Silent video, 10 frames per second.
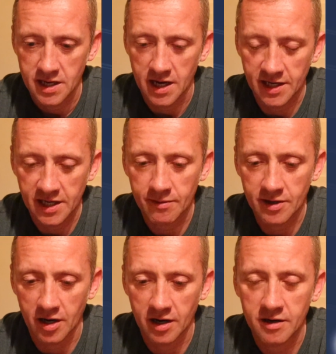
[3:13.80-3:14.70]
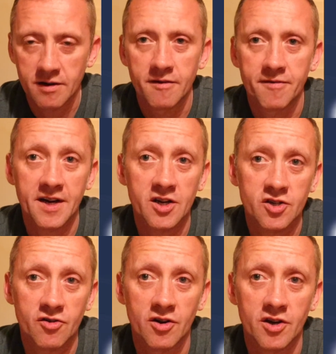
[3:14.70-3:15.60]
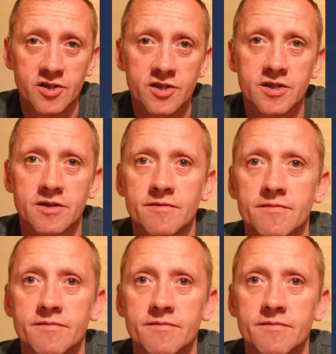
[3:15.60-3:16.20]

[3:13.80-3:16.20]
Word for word: And here we are, fingers crossed.